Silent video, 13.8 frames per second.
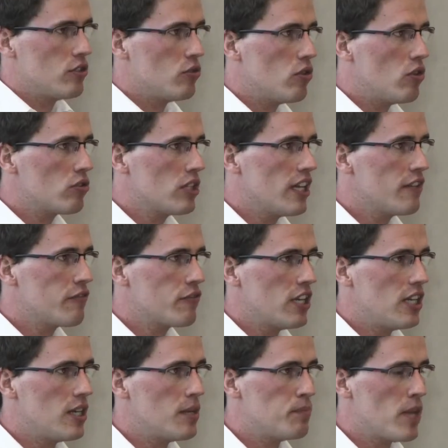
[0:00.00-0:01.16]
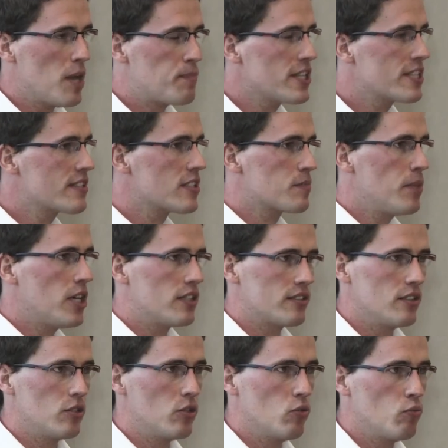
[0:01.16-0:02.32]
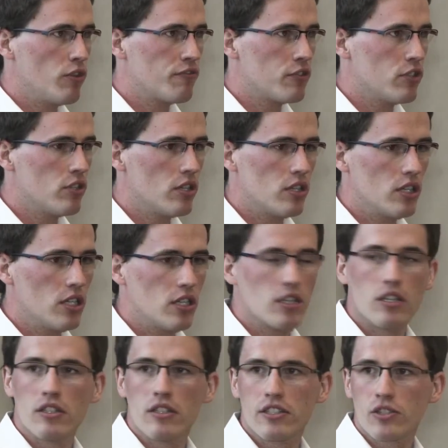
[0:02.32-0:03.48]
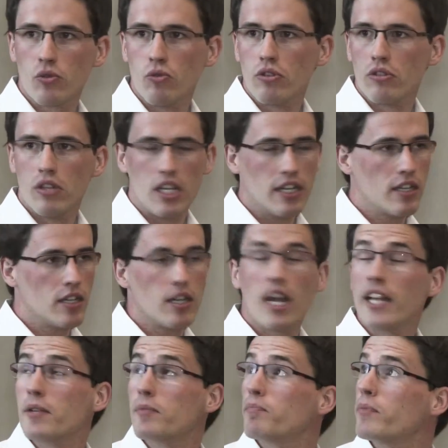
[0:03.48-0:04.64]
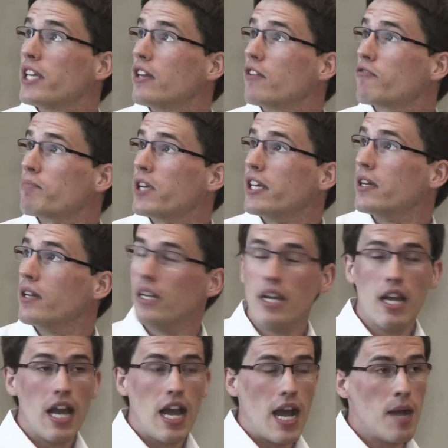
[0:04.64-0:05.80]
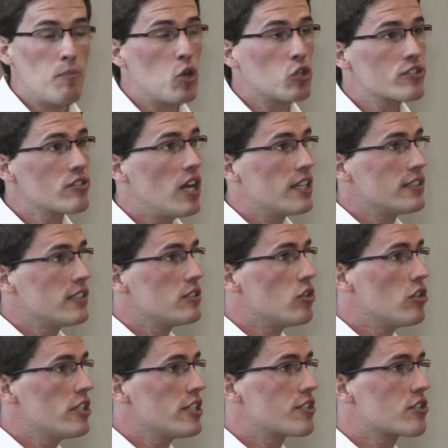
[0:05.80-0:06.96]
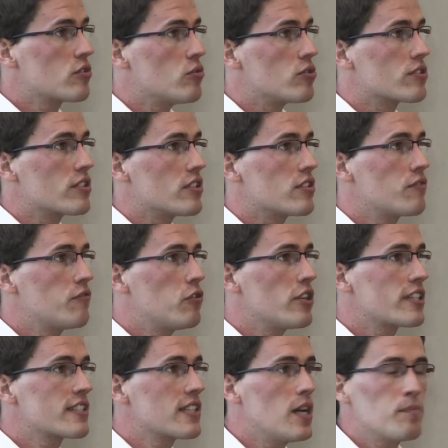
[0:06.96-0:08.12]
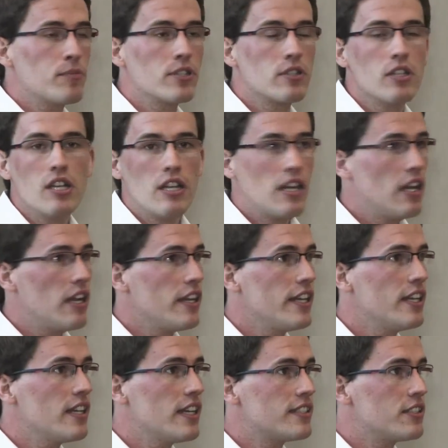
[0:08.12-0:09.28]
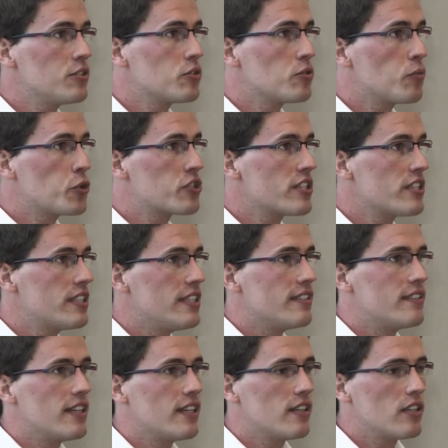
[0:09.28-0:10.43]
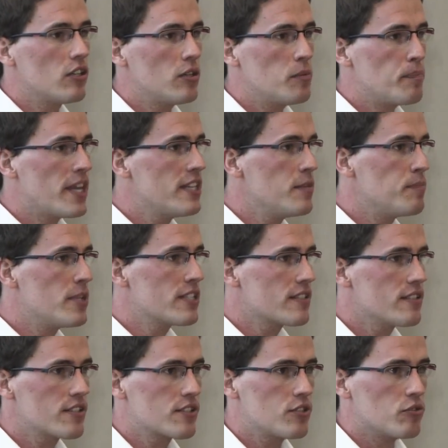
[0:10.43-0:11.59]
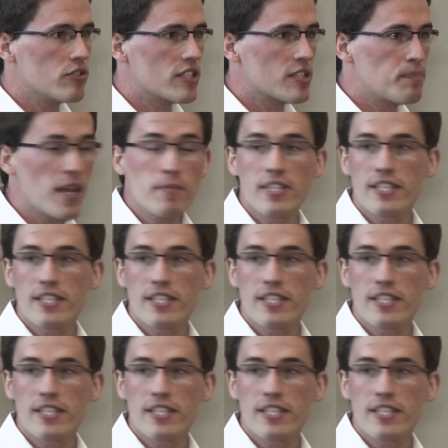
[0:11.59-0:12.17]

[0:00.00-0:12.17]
You all have a business partner with your school and PFP. Also other knowledge sources. For example, here at the university, there are many business students. Maybe